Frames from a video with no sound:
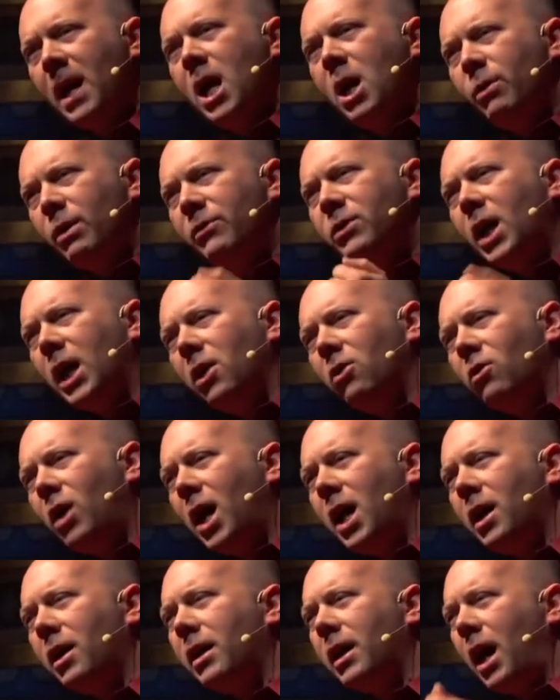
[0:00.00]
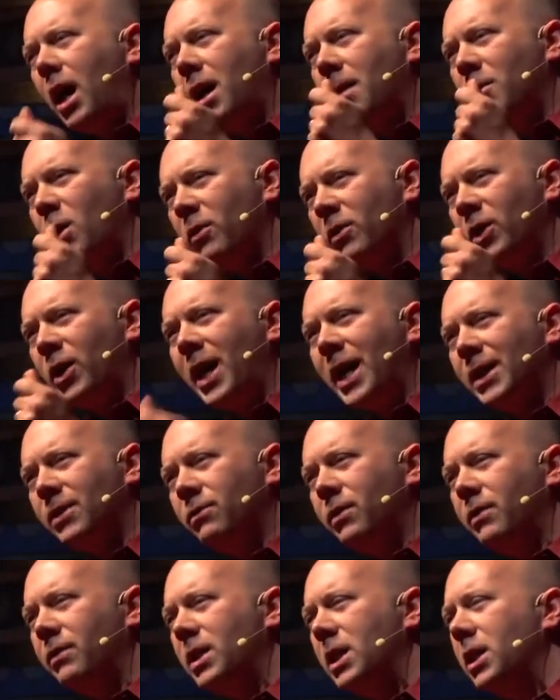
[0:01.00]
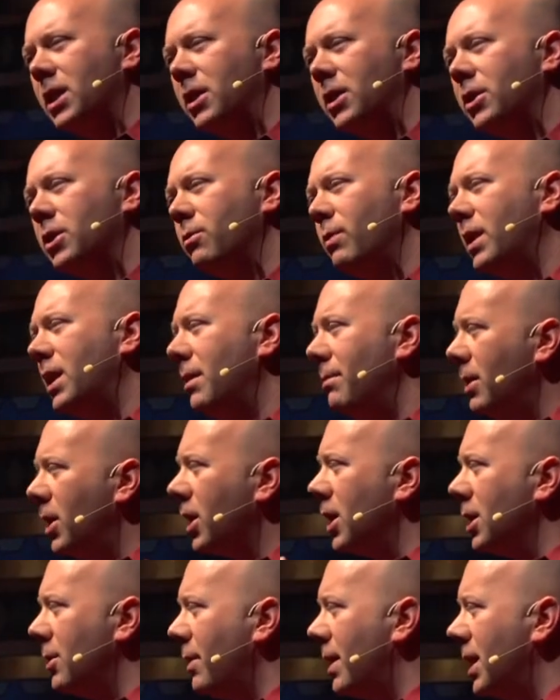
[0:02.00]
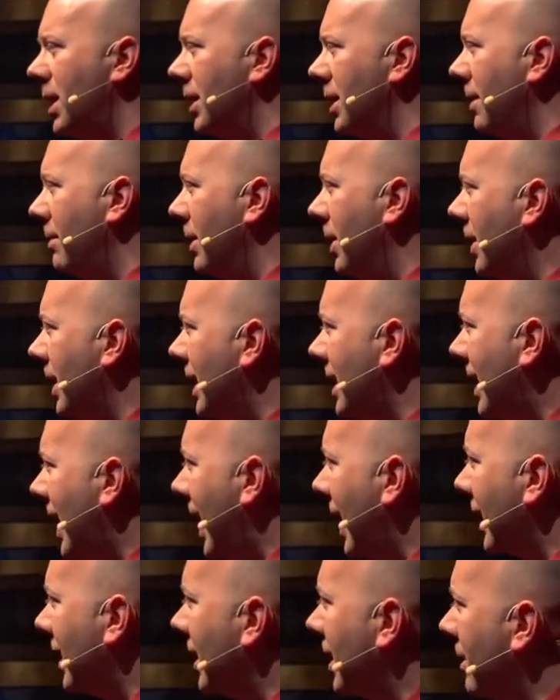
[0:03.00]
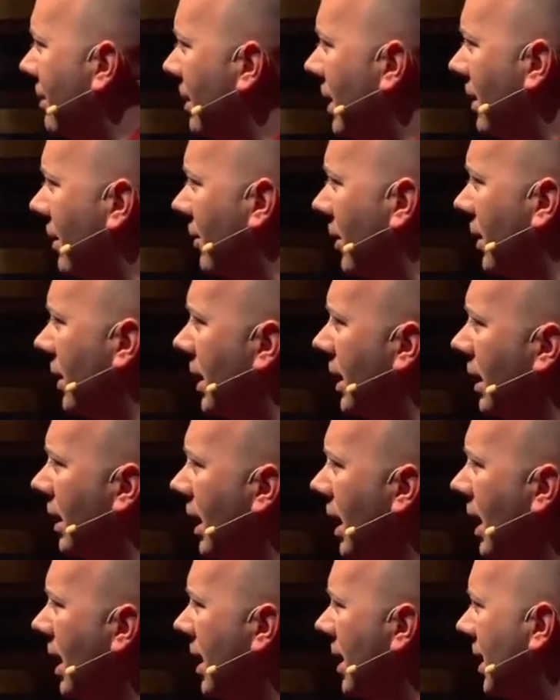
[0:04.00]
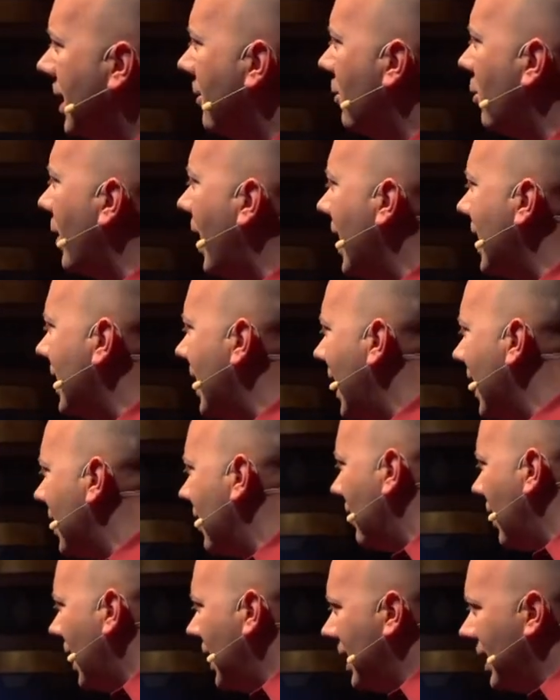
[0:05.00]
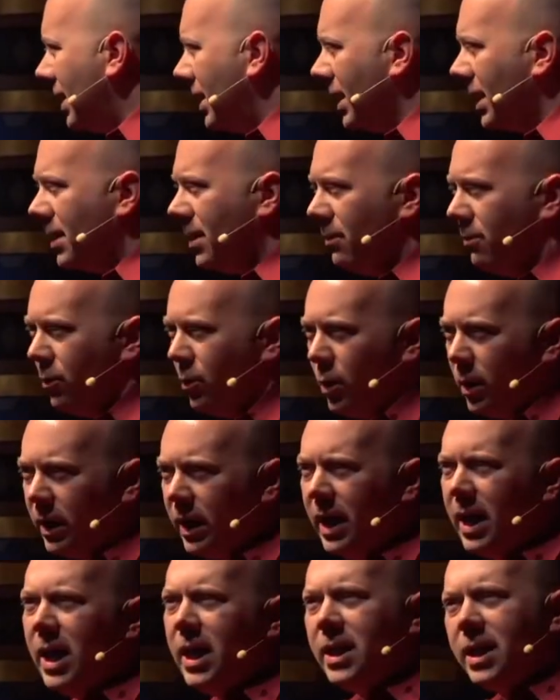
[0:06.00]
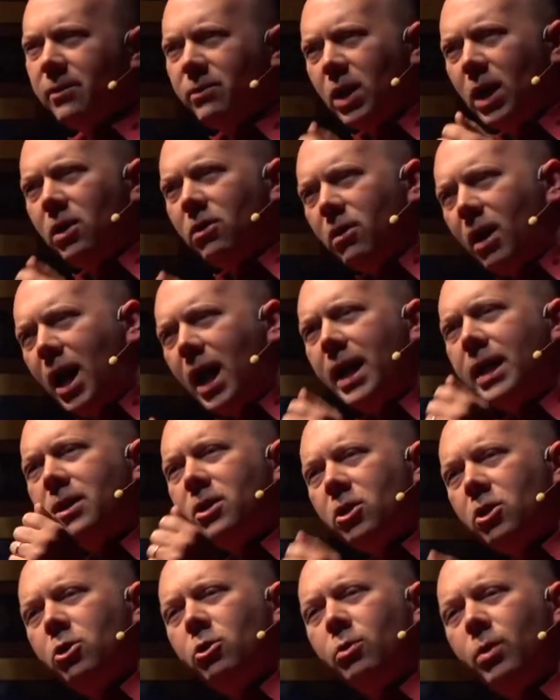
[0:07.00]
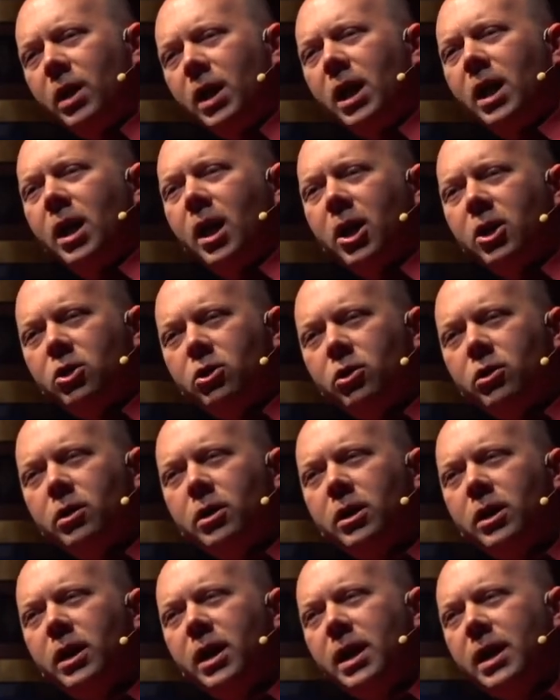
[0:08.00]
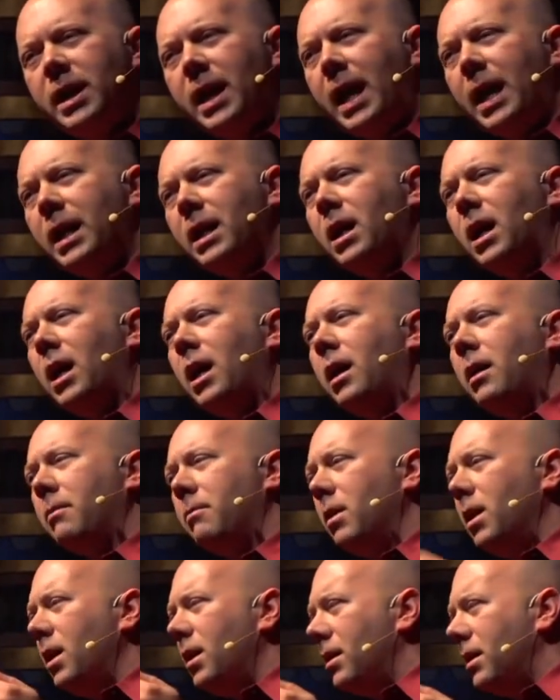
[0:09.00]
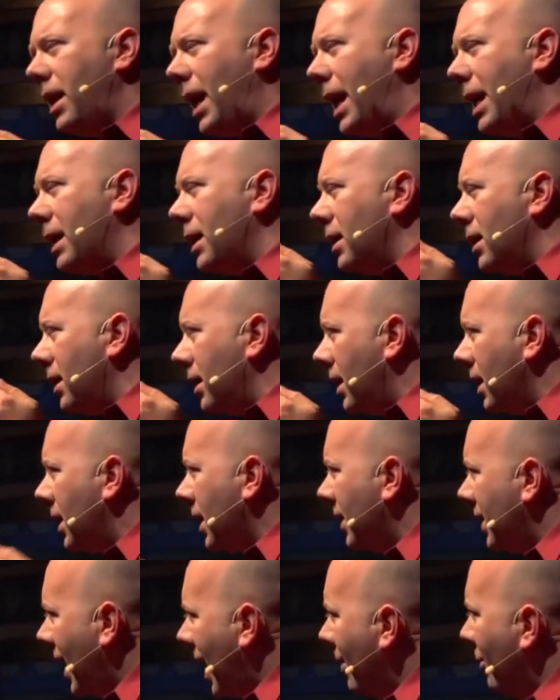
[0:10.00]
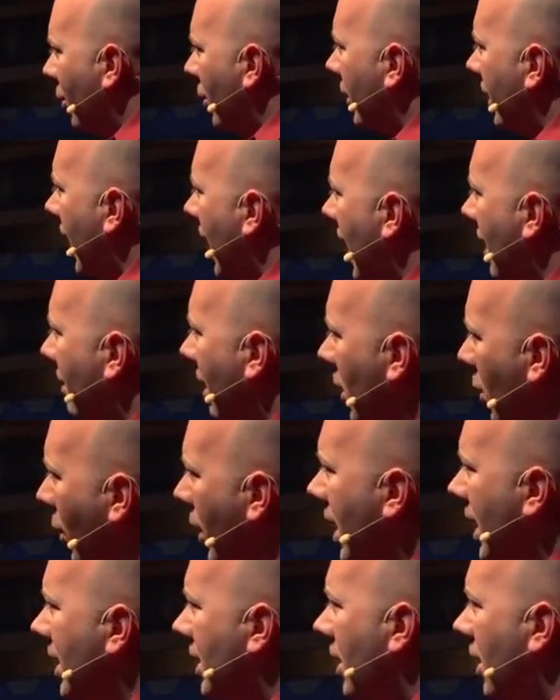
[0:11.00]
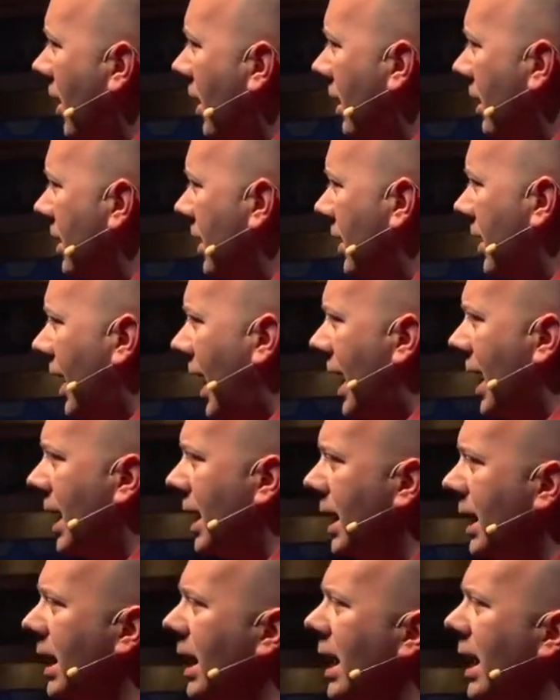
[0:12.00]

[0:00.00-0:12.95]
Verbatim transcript: We've done a lot um, over the last 50 years with the Americans with Disabilities Act and specifically the Civil Rights Act of 1964 that have done a lot to assure that, uh, that the disabled and minorities in our society